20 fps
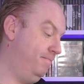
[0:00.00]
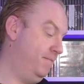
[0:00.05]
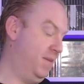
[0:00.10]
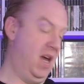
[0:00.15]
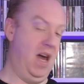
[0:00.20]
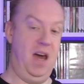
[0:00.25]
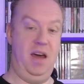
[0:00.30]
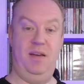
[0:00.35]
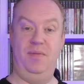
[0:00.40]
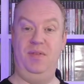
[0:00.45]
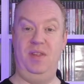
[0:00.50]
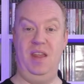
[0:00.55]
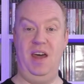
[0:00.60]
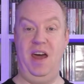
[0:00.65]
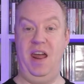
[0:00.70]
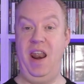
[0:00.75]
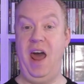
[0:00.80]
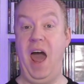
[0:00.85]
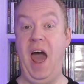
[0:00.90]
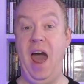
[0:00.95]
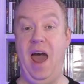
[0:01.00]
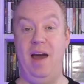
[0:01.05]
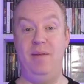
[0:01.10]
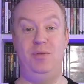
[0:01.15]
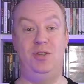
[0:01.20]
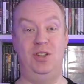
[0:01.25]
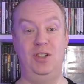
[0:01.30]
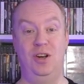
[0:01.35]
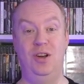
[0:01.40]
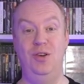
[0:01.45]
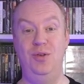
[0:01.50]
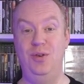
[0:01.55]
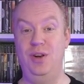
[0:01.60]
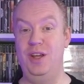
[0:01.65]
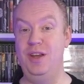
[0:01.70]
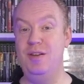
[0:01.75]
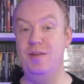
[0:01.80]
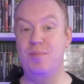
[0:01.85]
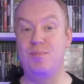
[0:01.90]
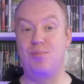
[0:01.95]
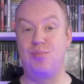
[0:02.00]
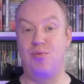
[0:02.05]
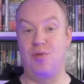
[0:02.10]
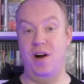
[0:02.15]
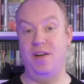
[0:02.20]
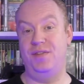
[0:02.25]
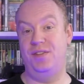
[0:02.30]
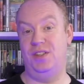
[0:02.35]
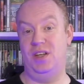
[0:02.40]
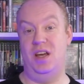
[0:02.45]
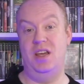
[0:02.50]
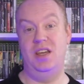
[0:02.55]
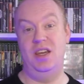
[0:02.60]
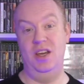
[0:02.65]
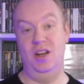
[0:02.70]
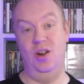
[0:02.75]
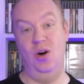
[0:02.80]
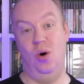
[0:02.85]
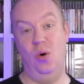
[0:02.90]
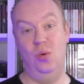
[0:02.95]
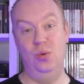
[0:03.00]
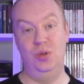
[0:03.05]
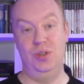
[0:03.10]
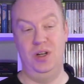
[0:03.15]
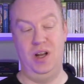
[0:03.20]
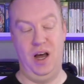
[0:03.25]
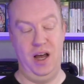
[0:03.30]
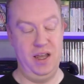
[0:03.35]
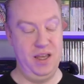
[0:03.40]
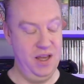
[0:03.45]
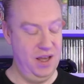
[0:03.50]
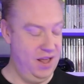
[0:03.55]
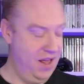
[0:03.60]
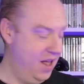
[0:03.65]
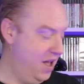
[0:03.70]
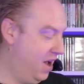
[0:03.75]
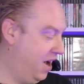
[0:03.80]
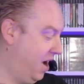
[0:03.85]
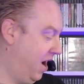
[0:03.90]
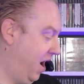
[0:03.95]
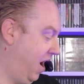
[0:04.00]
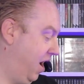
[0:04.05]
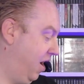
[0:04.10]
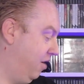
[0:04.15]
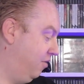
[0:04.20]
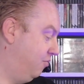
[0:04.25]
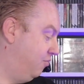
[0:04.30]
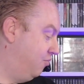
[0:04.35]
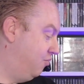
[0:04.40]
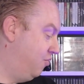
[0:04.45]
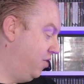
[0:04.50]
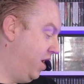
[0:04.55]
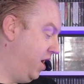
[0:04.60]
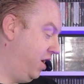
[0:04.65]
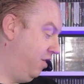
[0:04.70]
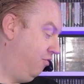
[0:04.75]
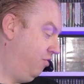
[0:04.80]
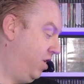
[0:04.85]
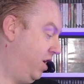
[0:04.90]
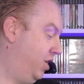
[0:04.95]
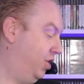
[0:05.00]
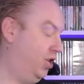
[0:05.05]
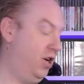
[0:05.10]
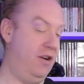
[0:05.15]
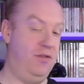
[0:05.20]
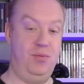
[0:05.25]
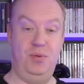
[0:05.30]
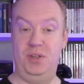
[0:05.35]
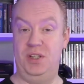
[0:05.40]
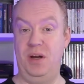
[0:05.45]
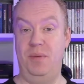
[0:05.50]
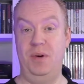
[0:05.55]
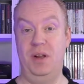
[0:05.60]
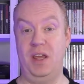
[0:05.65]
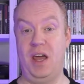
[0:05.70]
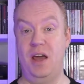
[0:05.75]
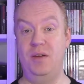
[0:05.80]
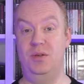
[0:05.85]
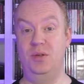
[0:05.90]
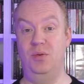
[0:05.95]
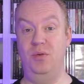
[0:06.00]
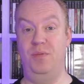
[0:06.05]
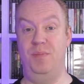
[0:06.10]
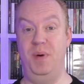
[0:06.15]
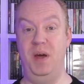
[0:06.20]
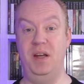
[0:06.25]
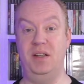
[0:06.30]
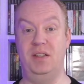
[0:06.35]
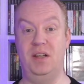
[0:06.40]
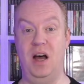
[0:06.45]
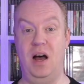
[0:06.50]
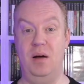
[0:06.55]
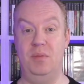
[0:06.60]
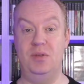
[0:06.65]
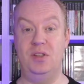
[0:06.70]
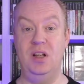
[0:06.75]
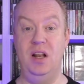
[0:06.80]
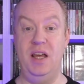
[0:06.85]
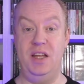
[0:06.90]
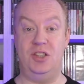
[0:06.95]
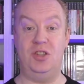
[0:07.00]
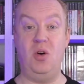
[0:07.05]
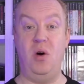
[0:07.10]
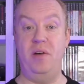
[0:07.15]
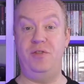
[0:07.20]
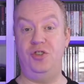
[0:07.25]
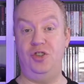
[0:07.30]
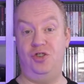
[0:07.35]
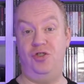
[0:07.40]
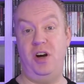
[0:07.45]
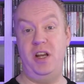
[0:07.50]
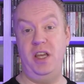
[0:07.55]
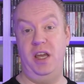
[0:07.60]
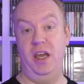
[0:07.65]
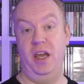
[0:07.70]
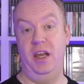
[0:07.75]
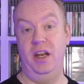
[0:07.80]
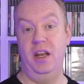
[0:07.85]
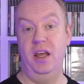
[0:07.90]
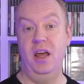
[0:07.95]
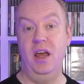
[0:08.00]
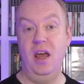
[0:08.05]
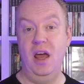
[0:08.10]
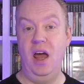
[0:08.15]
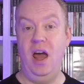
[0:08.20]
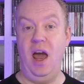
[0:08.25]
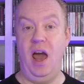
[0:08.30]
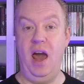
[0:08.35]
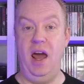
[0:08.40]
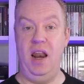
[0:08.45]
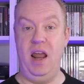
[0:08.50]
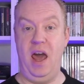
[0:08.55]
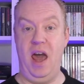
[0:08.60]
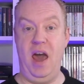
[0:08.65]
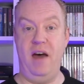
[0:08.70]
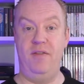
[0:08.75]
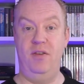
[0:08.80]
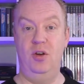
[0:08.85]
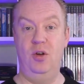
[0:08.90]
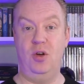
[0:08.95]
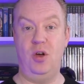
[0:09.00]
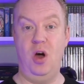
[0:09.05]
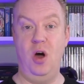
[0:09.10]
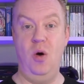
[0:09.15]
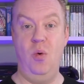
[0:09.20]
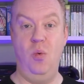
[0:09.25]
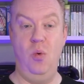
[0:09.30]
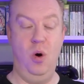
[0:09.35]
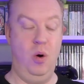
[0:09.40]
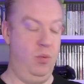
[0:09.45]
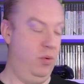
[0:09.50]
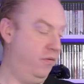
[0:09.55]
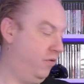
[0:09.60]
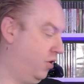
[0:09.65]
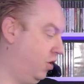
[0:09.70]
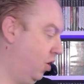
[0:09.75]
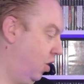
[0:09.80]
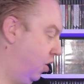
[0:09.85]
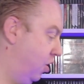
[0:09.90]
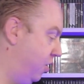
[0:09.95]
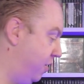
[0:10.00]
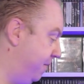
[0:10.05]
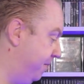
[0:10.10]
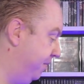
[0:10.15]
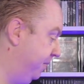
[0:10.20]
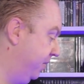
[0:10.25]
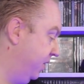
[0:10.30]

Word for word: yeah, an absolutely breathtaking haul today. Uh, really, really chuffed with some of the games that we picked up. So let's dive straight in and have a look at what we've got.